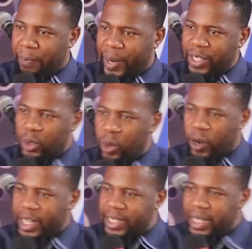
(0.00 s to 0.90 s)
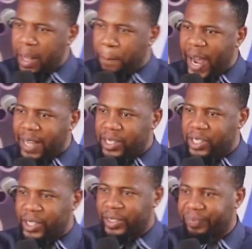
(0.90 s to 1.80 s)
Praise God, is in the
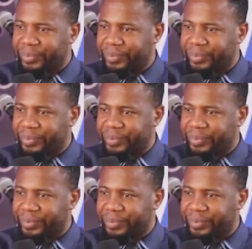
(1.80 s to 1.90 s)
past.